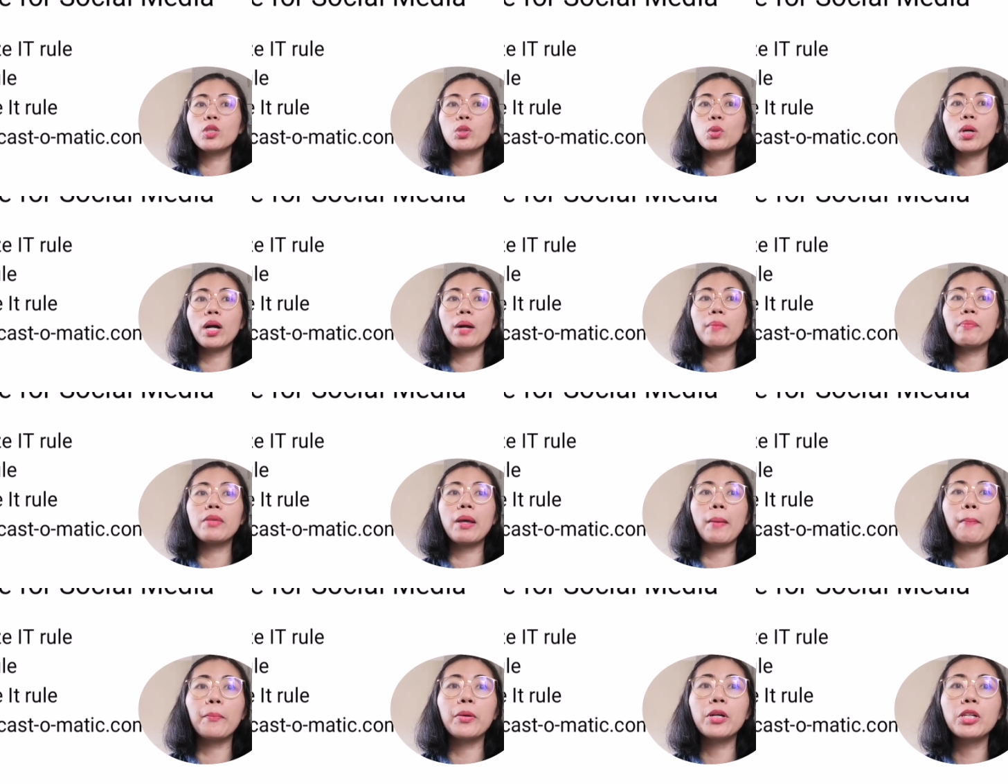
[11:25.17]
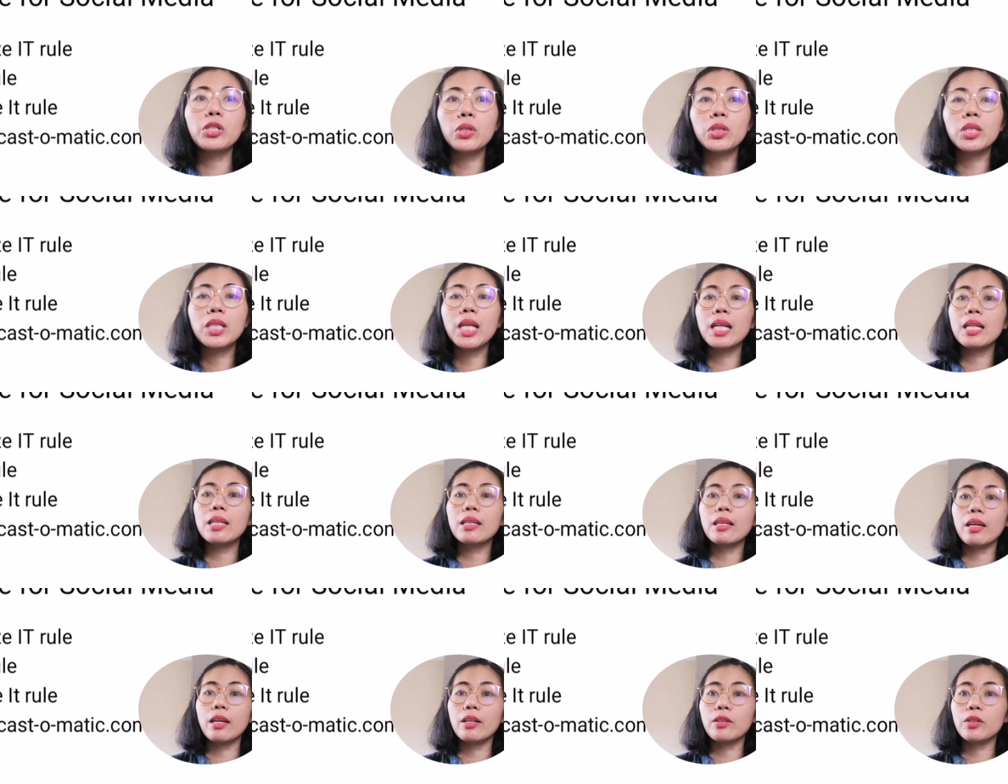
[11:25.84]
We need to have the
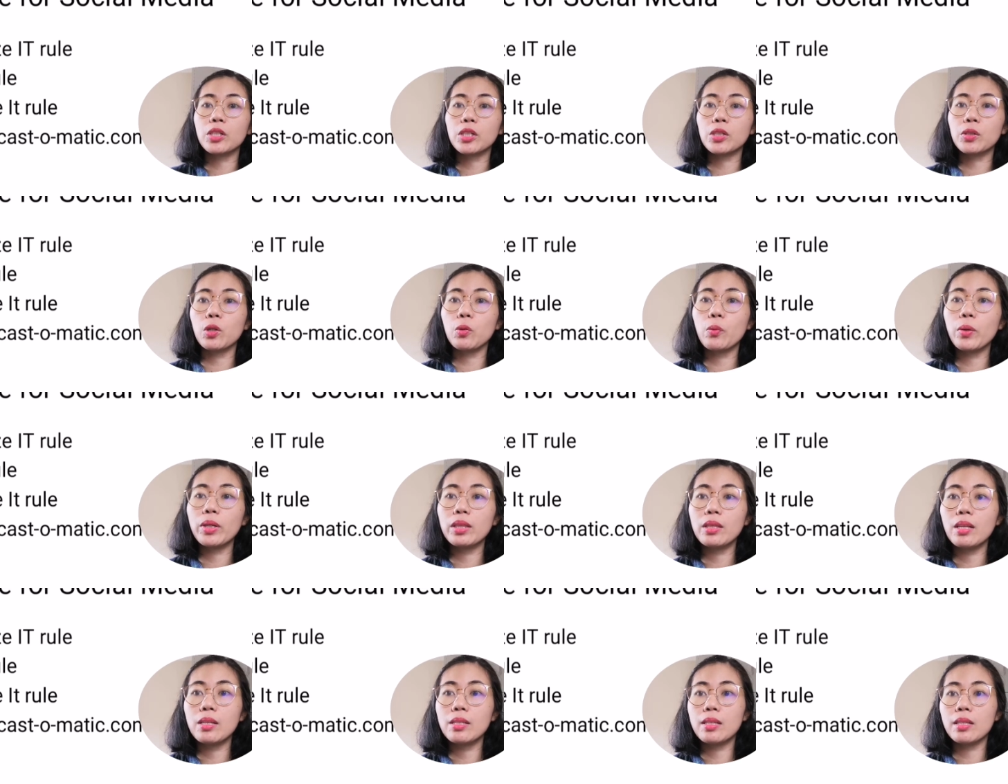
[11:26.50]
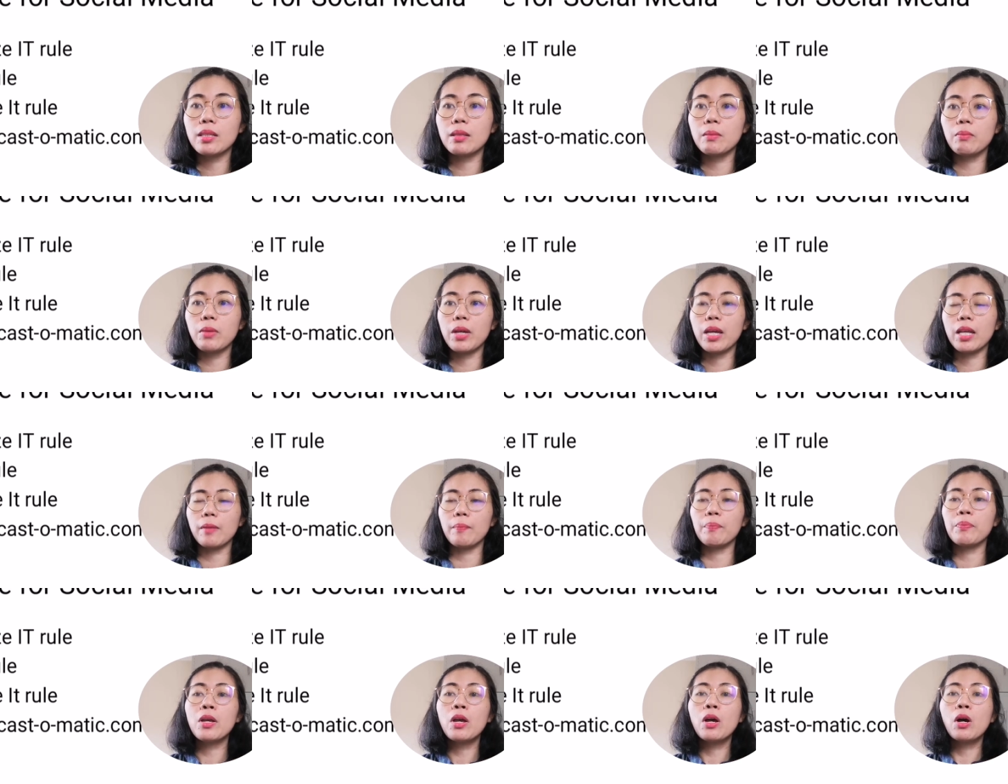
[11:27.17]
personal it rule. What does
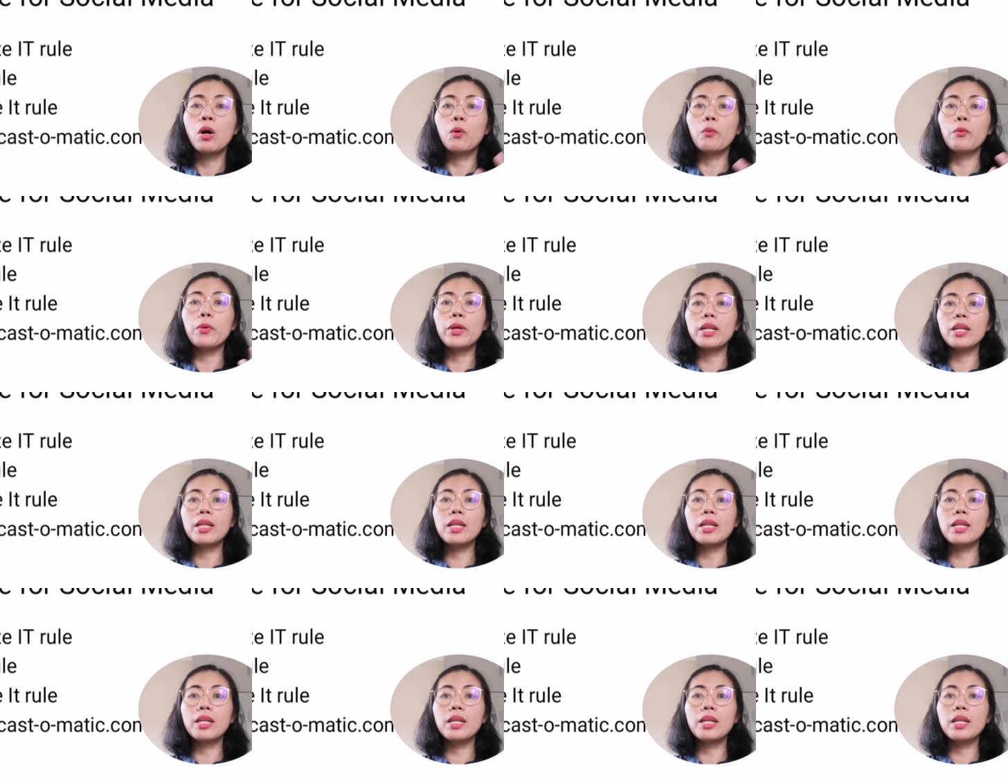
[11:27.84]
it mean?